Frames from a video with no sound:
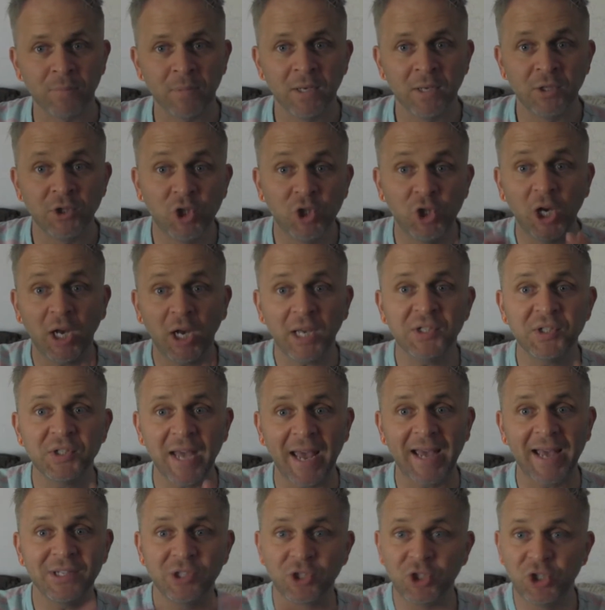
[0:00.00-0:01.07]
Just
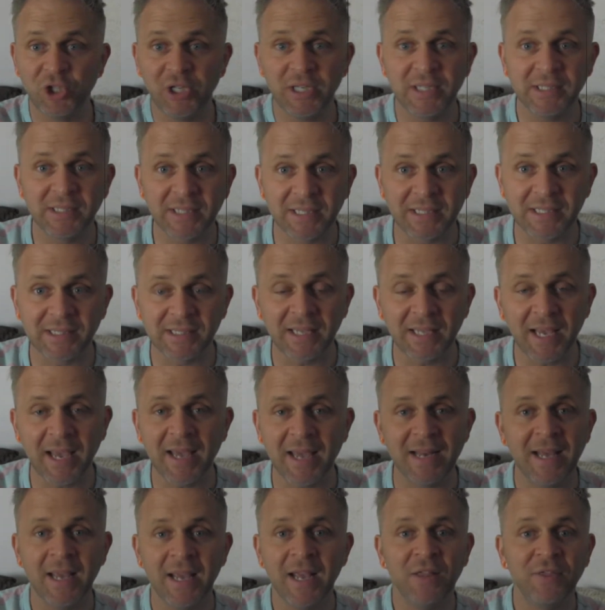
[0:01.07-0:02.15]
as Jesus
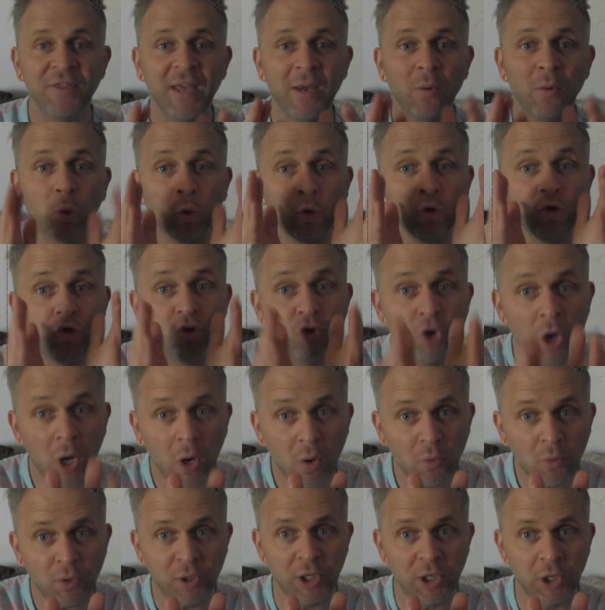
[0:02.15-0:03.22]
said, they will
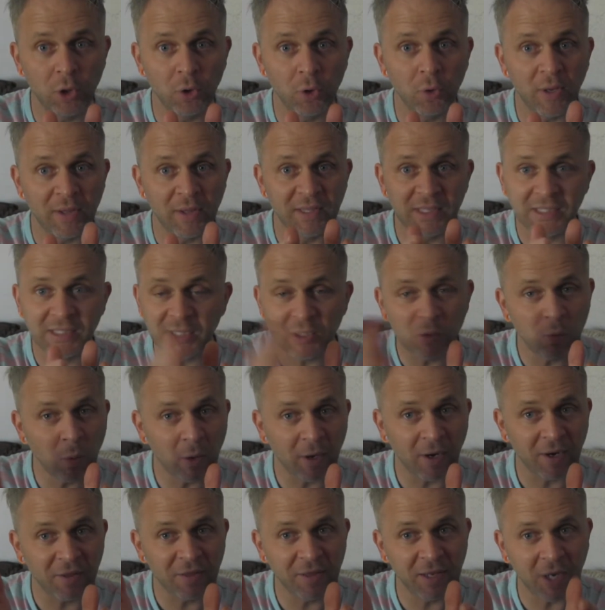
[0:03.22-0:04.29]
know you, and this is where
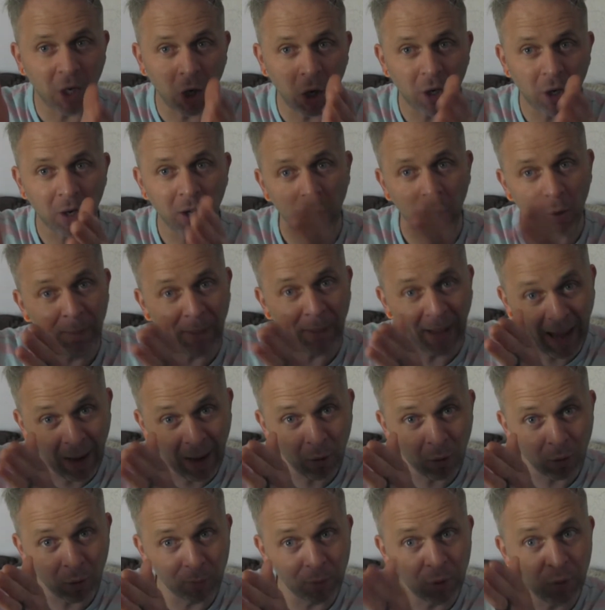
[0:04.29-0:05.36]
I think our
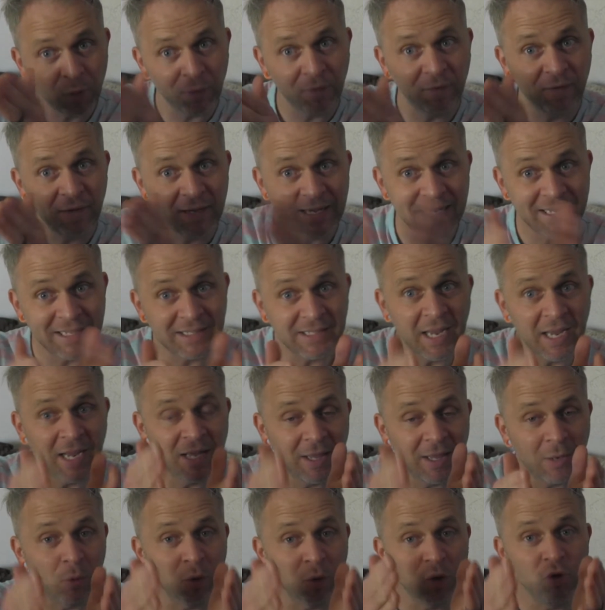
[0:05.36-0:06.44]
power move is, they
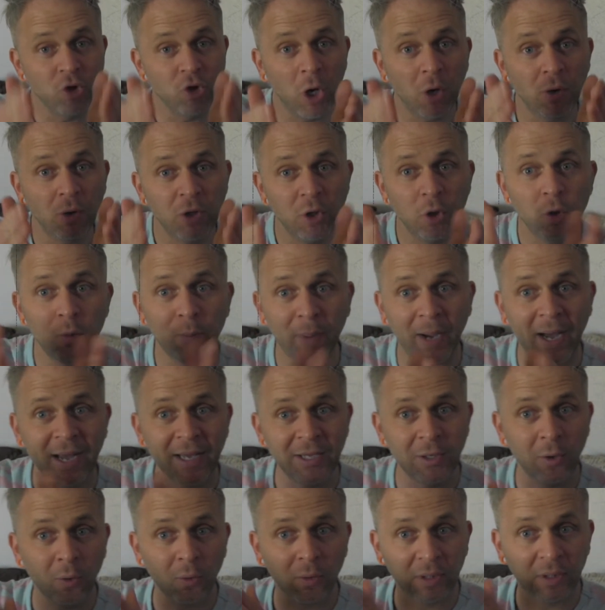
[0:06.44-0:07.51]
will know you by
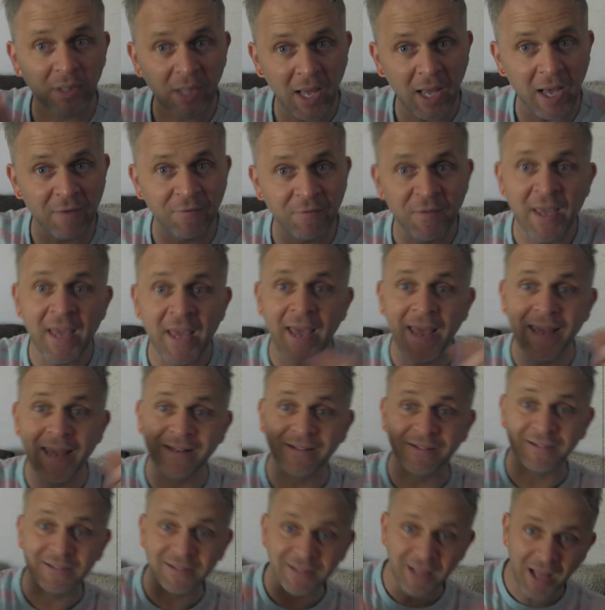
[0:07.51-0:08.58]
your love. And
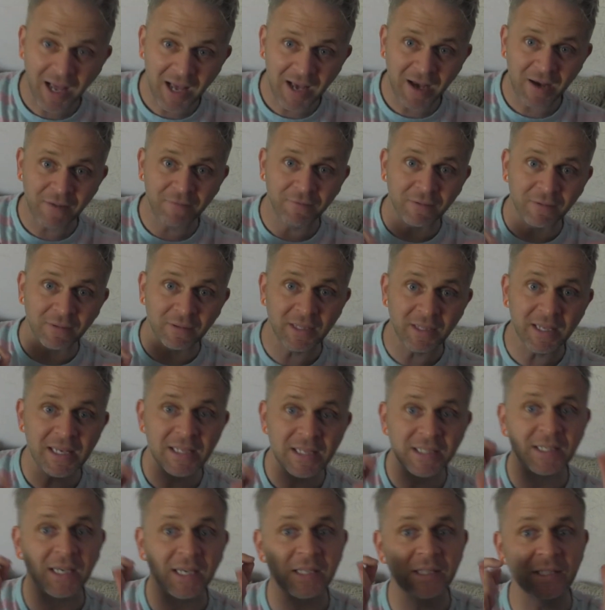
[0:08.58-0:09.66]
love
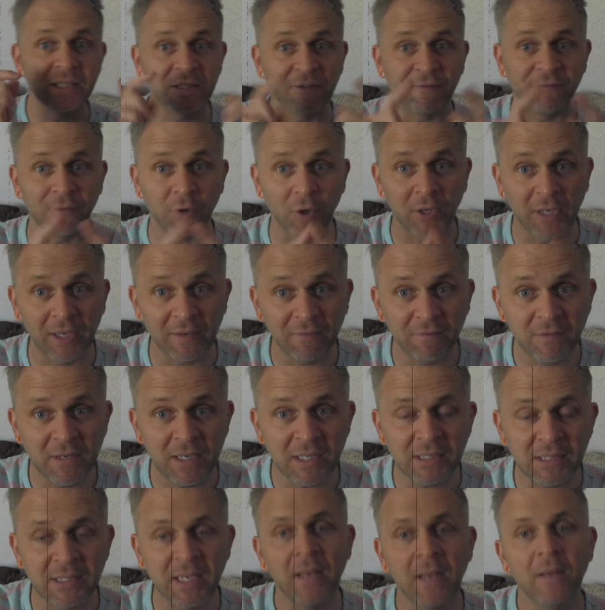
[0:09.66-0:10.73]
leads us to
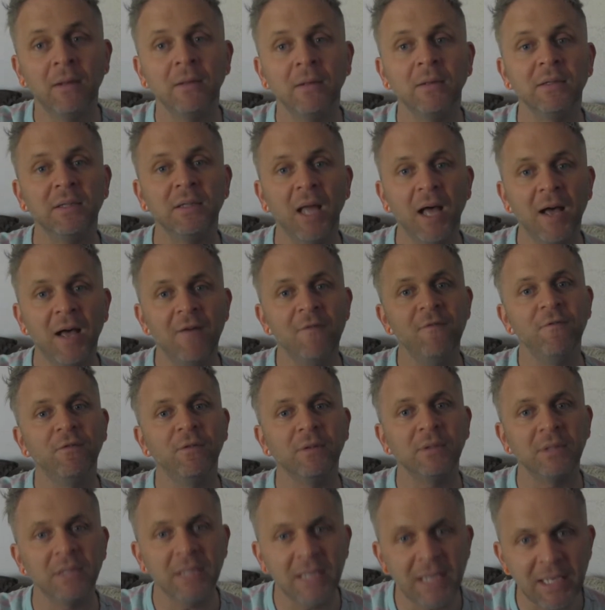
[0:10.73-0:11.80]
forgiveness. Love
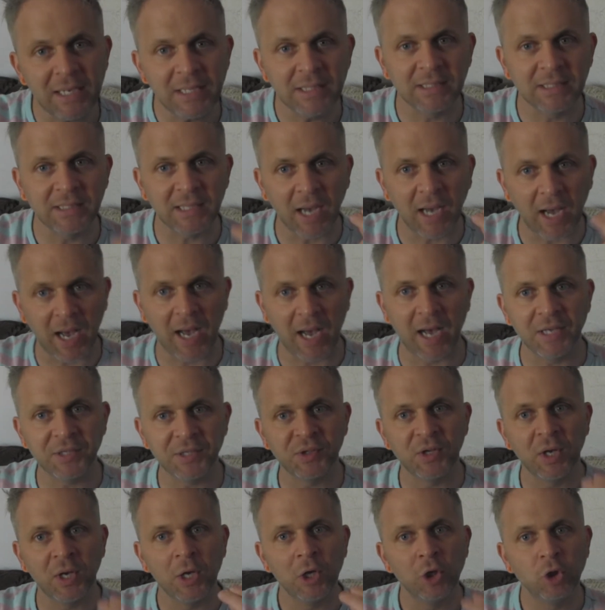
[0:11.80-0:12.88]
leads
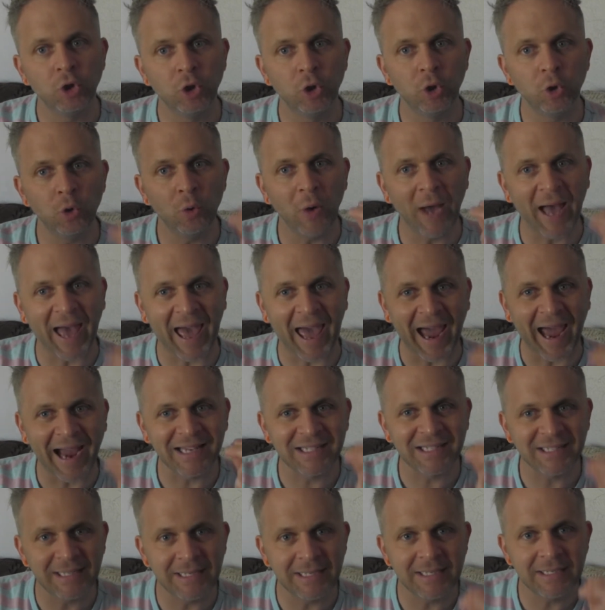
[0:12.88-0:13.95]
us to
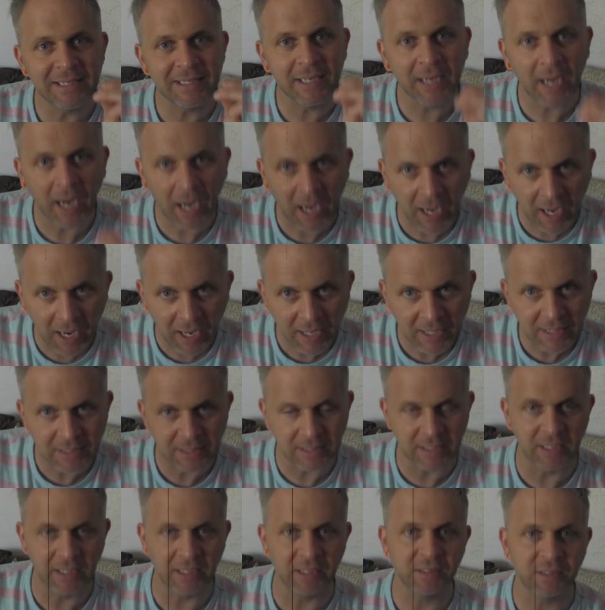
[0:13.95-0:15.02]
act in
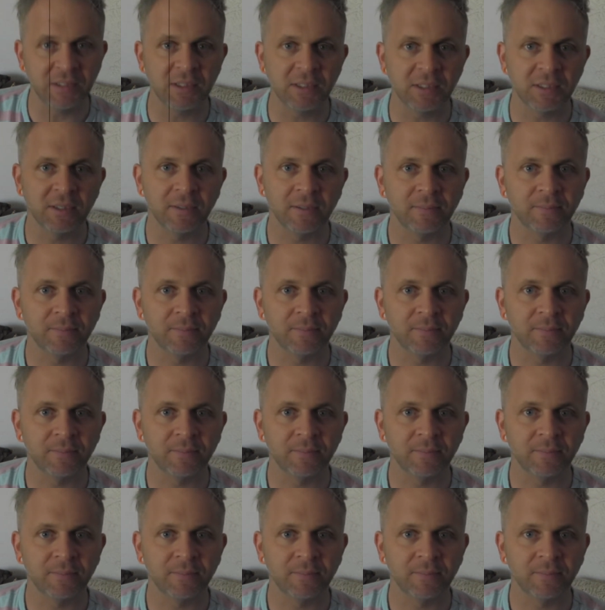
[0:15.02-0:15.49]
kindness.